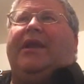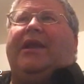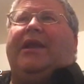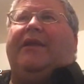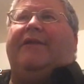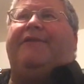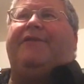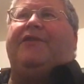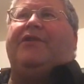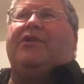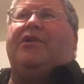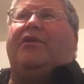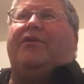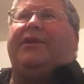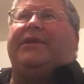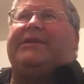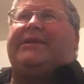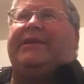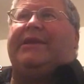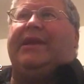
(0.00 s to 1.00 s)
if you
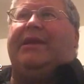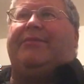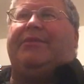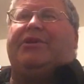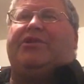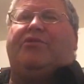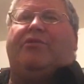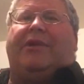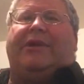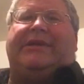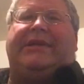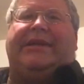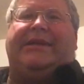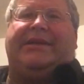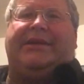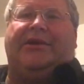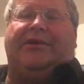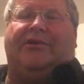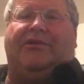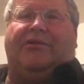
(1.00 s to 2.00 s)
notice in number
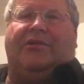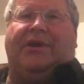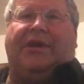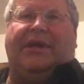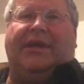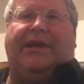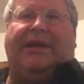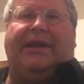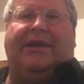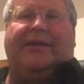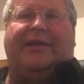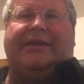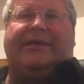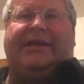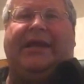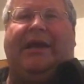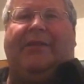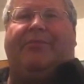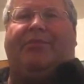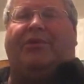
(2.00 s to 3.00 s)
22, the
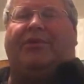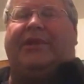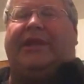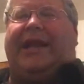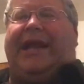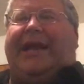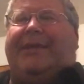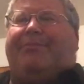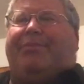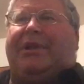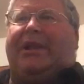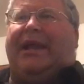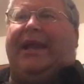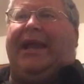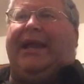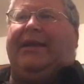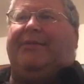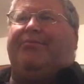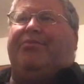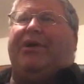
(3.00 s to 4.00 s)
tempo that I
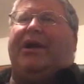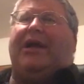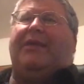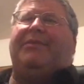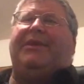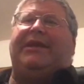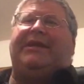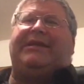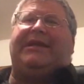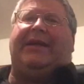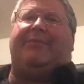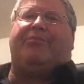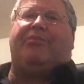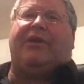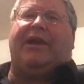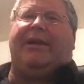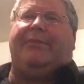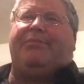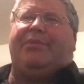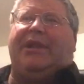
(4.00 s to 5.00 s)
played, and probably a
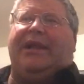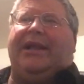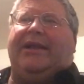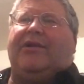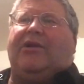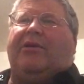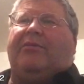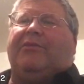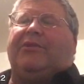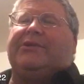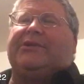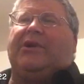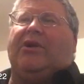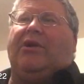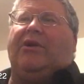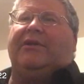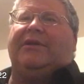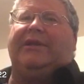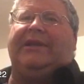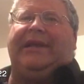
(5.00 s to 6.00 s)
tempo I played almost
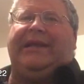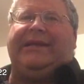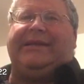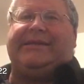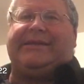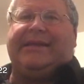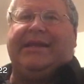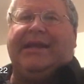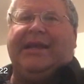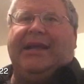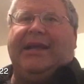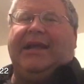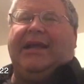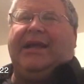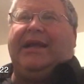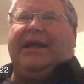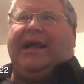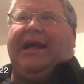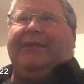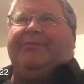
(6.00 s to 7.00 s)
all of these,
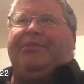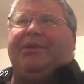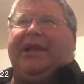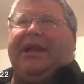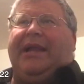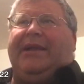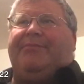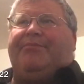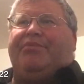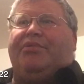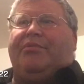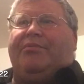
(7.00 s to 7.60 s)
I played,